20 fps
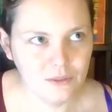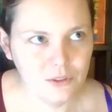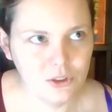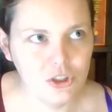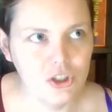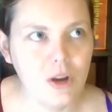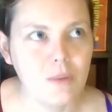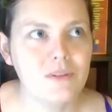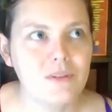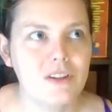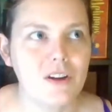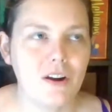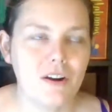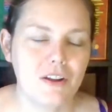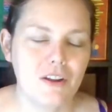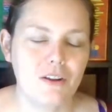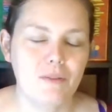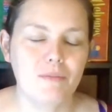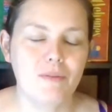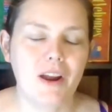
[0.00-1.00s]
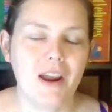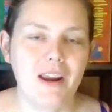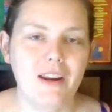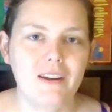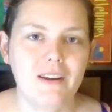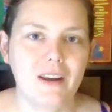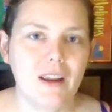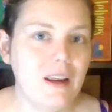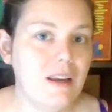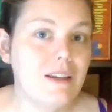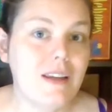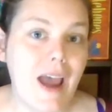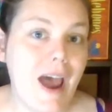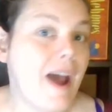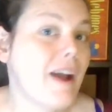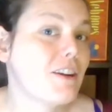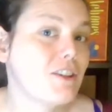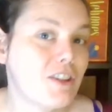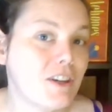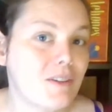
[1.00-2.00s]
jumpstarting your brain into
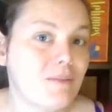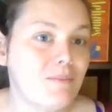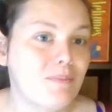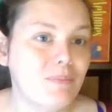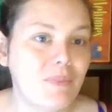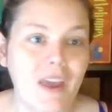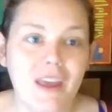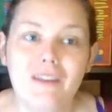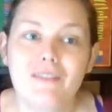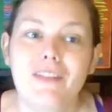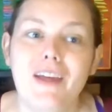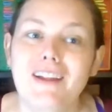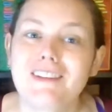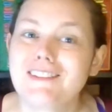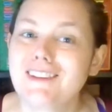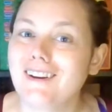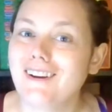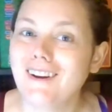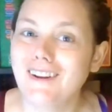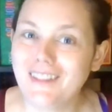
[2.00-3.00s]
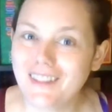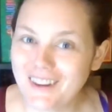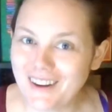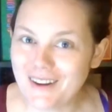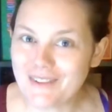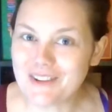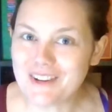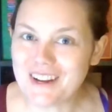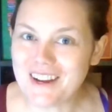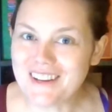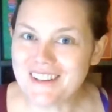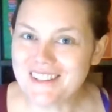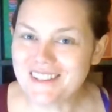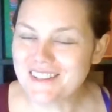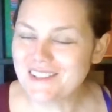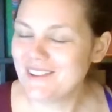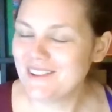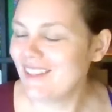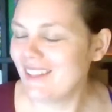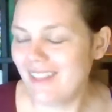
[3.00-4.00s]
action. And if that's all it ever
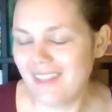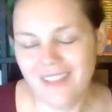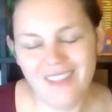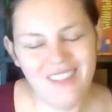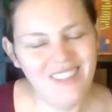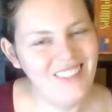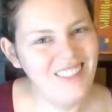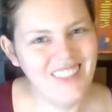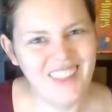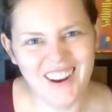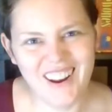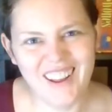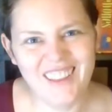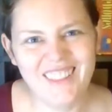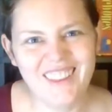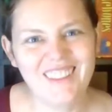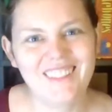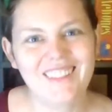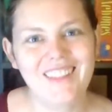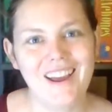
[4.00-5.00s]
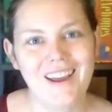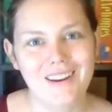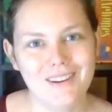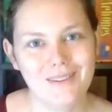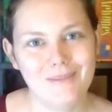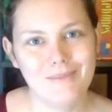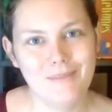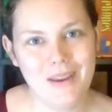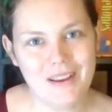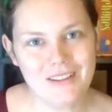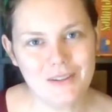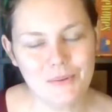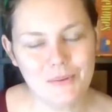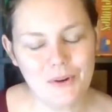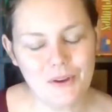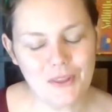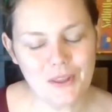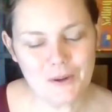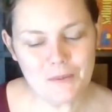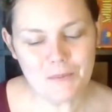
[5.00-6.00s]
does, then I think that makes it
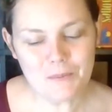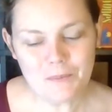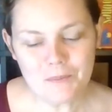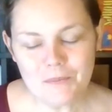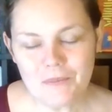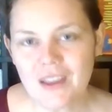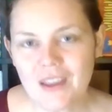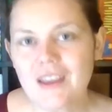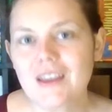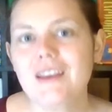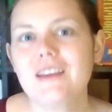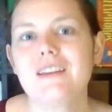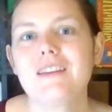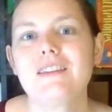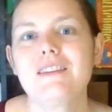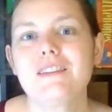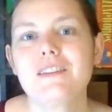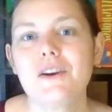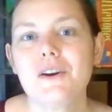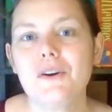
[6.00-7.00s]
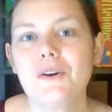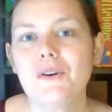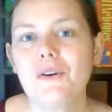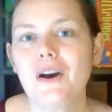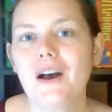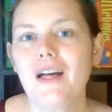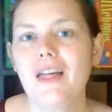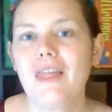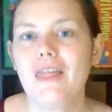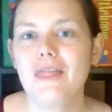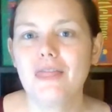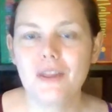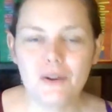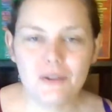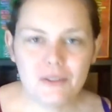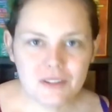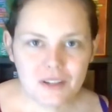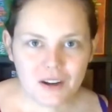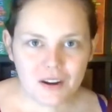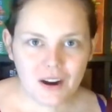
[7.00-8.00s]
worth it. So
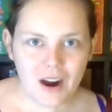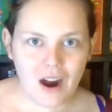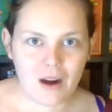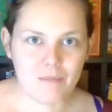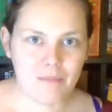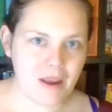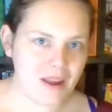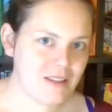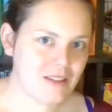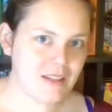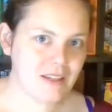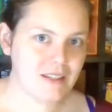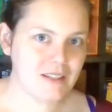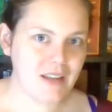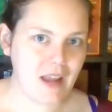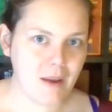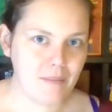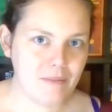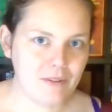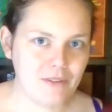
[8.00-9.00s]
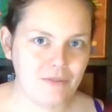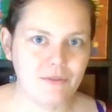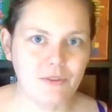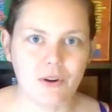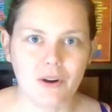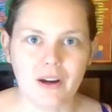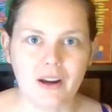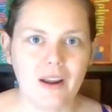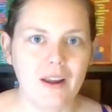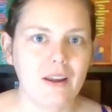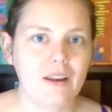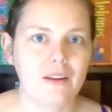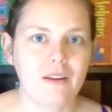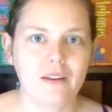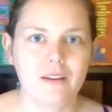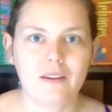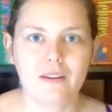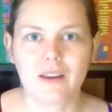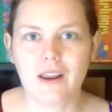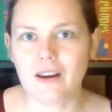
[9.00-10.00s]
those are our basic steps for
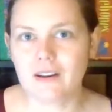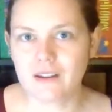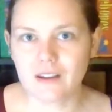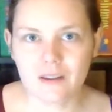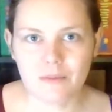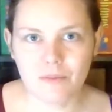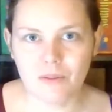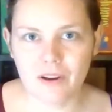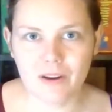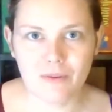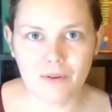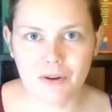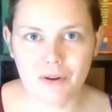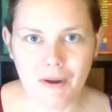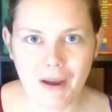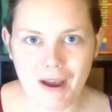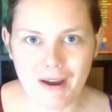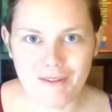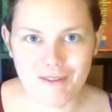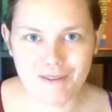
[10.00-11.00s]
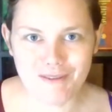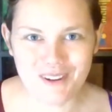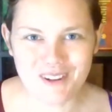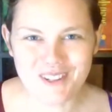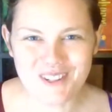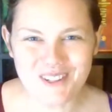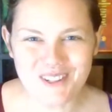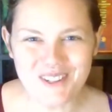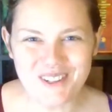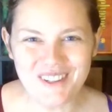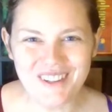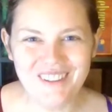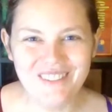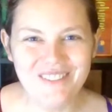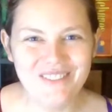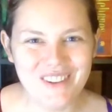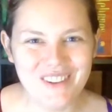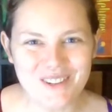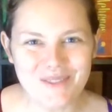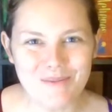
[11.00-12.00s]
getting to the point where you have a functional
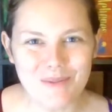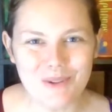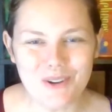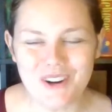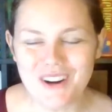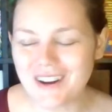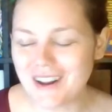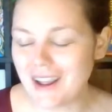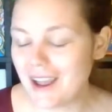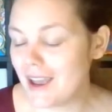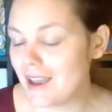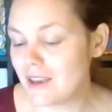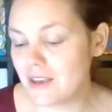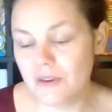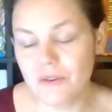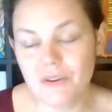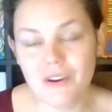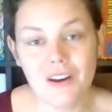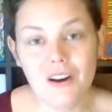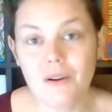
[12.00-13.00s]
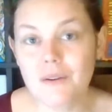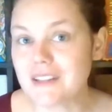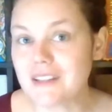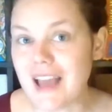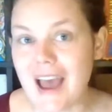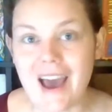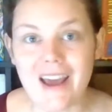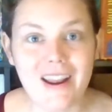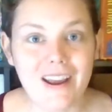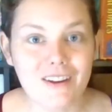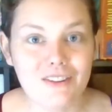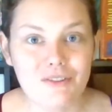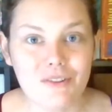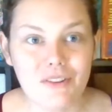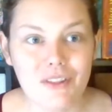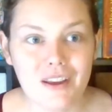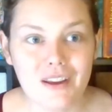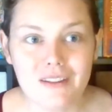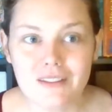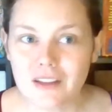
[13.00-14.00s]
vision board. You can always add extra
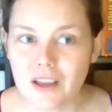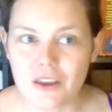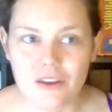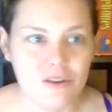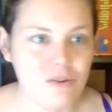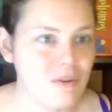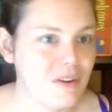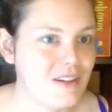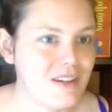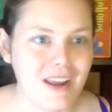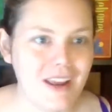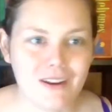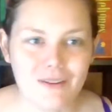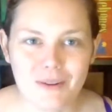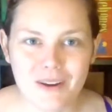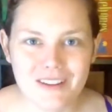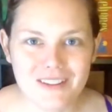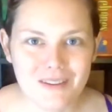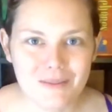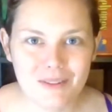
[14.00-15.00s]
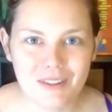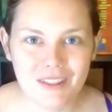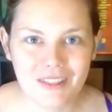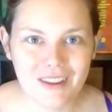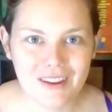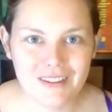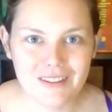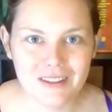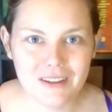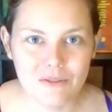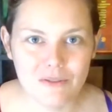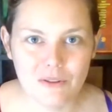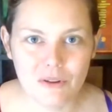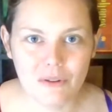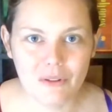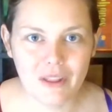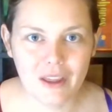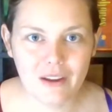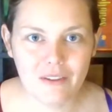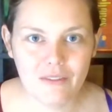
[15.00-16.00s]
things. You can take away some of the things that you
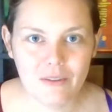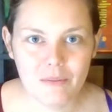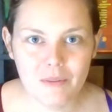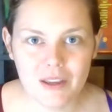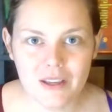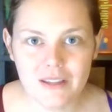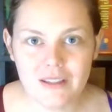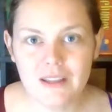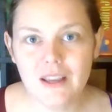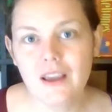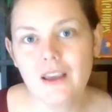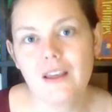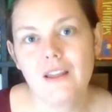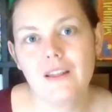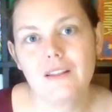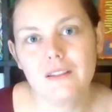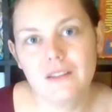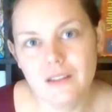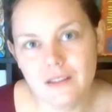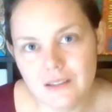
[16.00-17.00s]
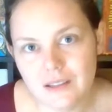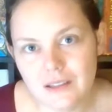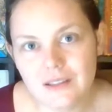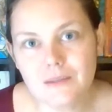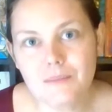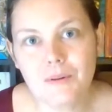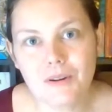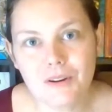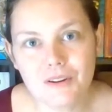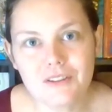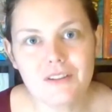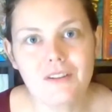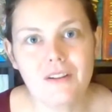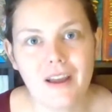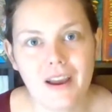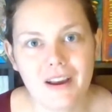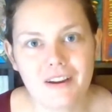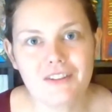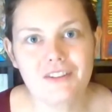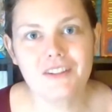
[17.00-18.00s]
don't like from this. This is a personal
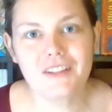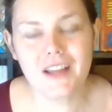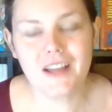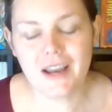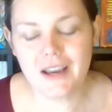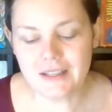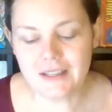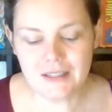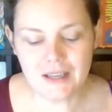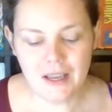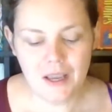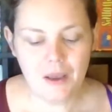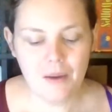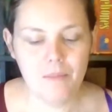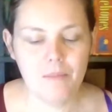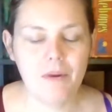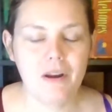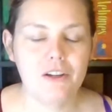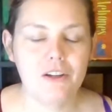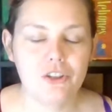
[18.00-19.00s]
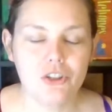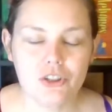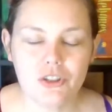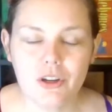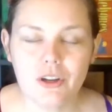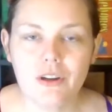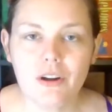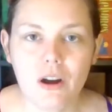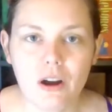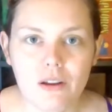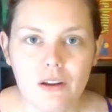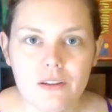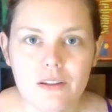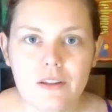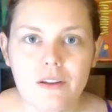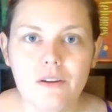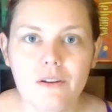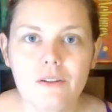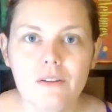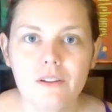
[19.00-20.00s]
exercise, but it should
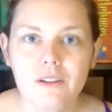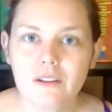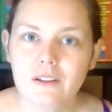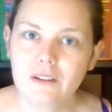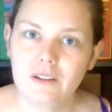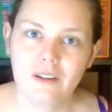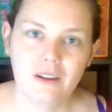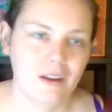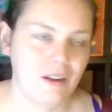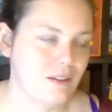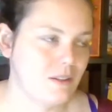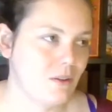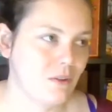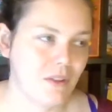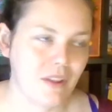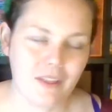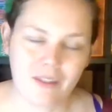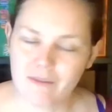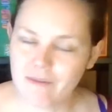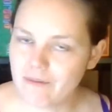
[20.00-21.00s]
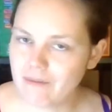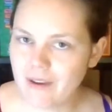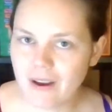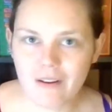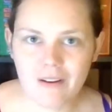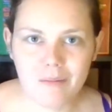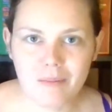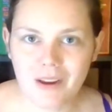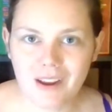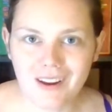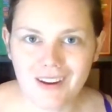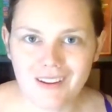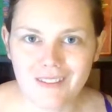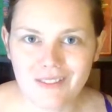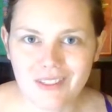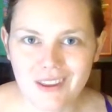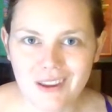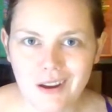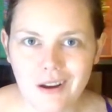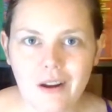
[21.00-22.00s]
also, it's only the very beginning of
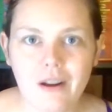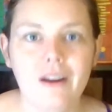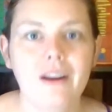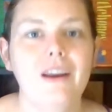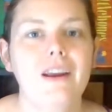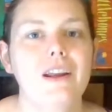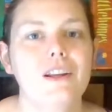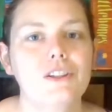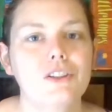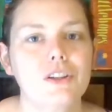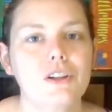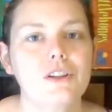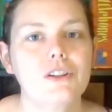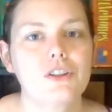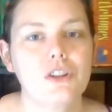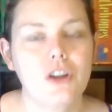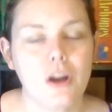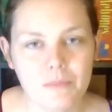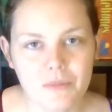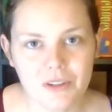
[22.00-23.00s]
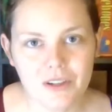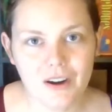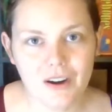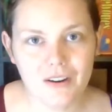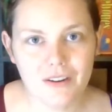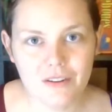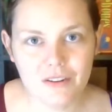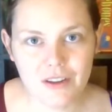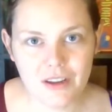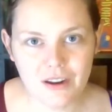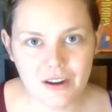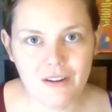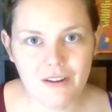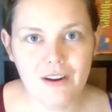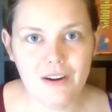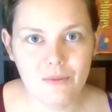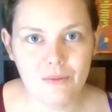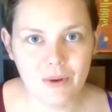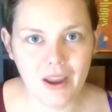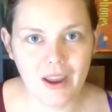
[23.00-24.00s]
the year, it should jumpstart your year
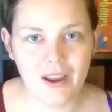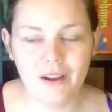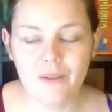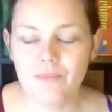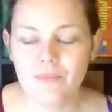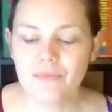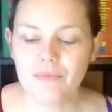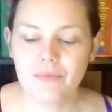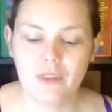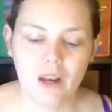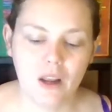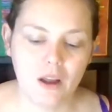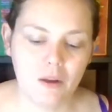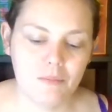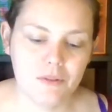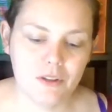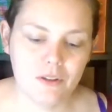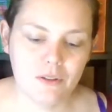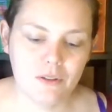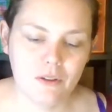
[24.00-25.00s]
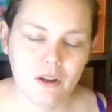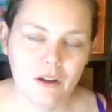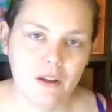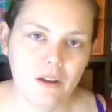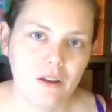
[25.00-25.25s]
in a way that helps you